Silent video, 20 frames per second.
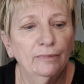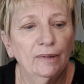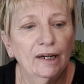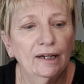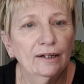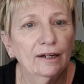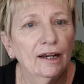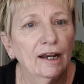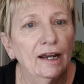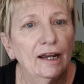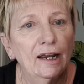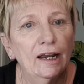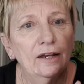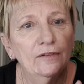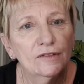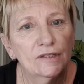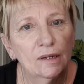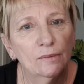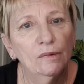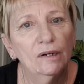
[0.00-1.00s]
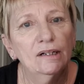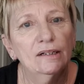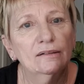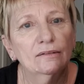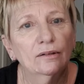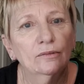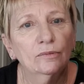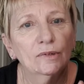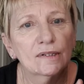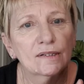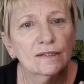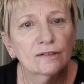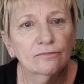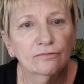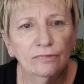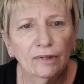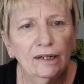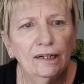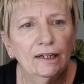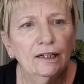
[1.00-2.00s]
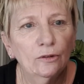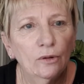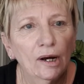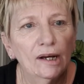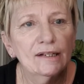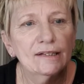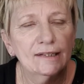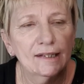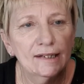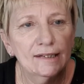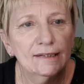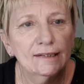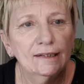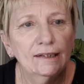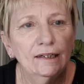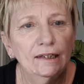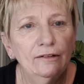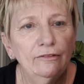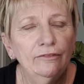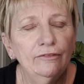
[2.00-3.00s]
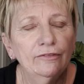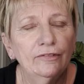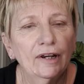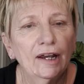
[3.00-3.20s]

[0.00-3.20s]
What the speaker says: But if someone was really quite sensitive,